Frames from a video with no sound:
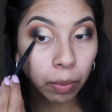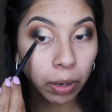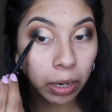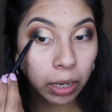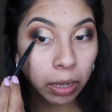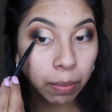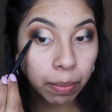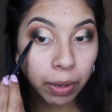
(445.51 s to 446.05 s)
we're
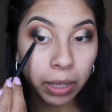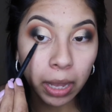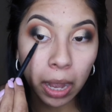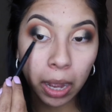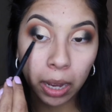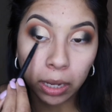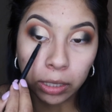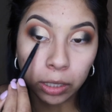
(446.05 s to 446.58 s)
going to put
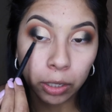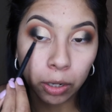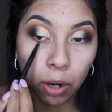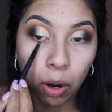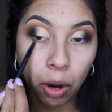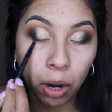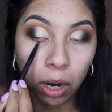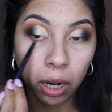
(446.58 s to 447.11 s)
that
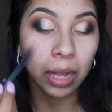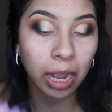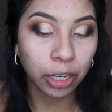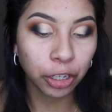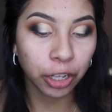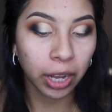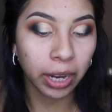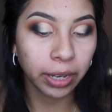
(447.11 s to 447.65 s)
under our
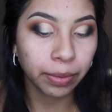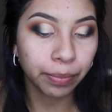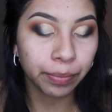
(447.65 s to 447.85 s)
lash line.